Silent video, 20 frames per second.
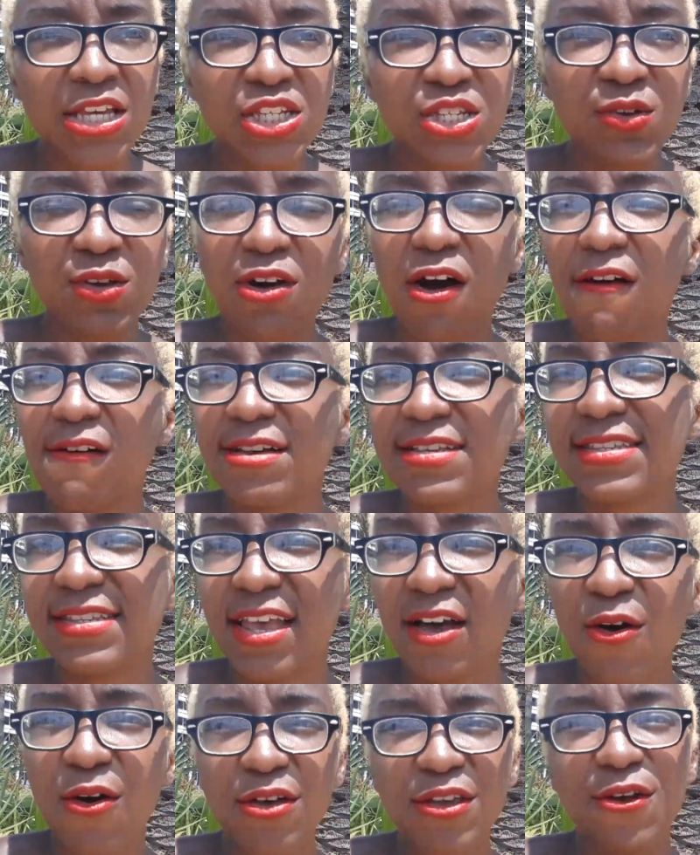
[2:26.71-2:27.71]
parents you always say,
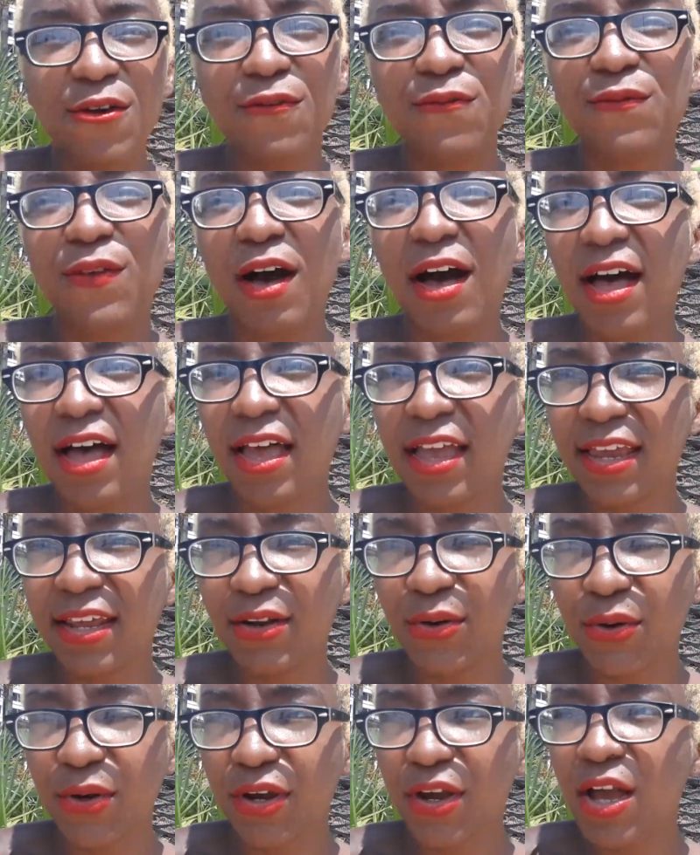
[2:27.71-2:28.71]
oh, you're fine,
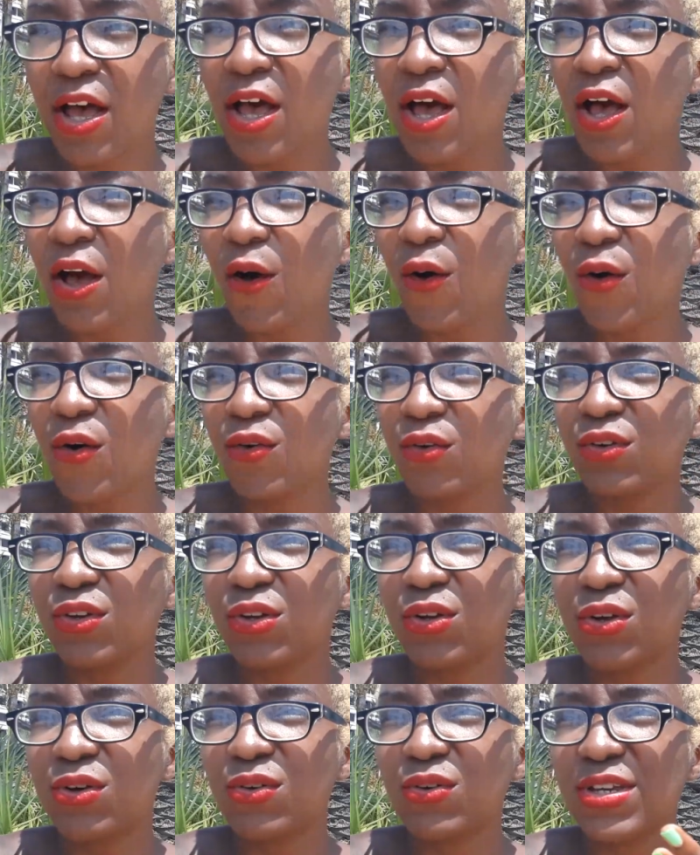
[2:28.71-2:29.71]
or oh,
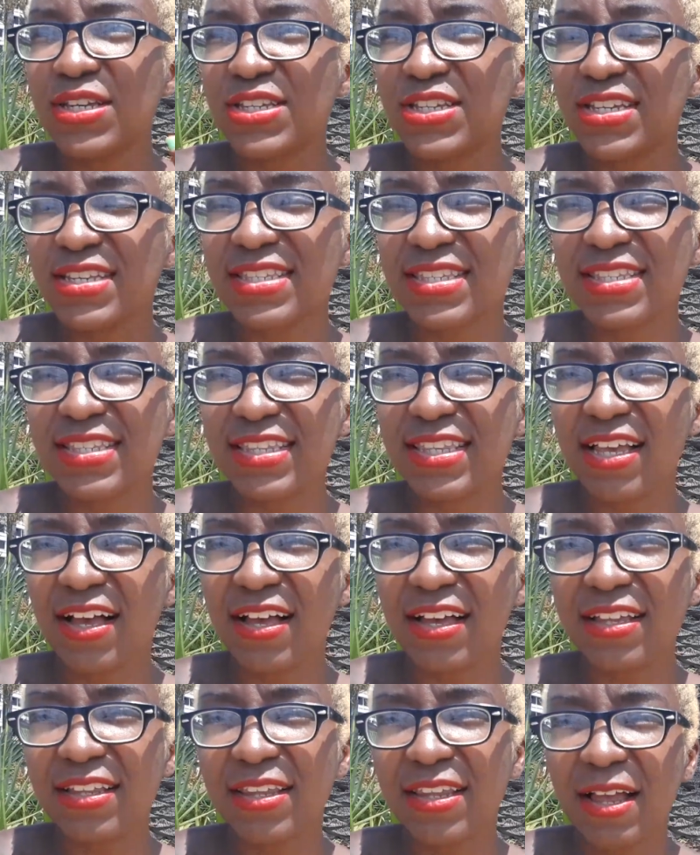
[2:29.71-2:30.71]
you know, it's just
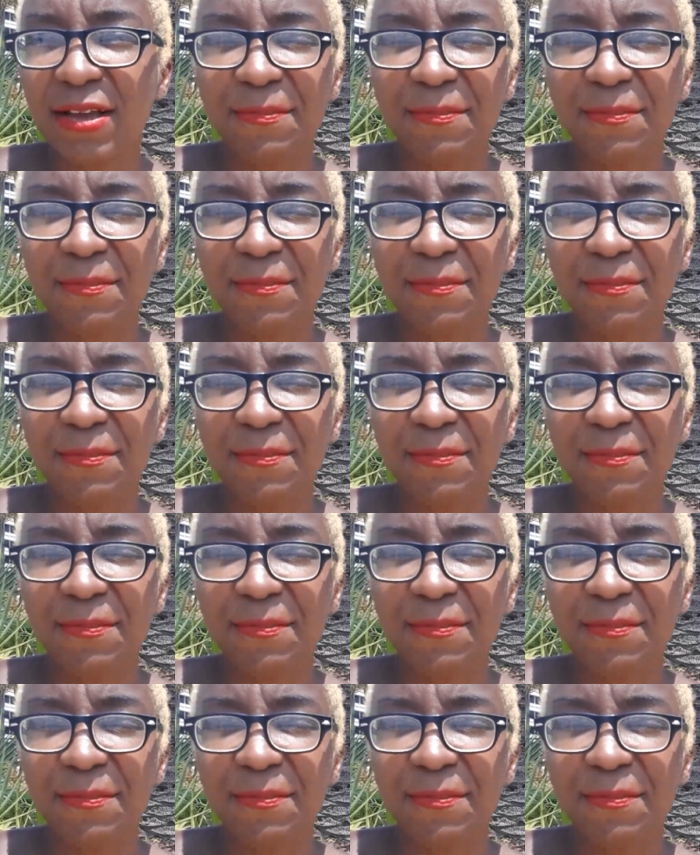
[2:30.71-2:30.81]
uh,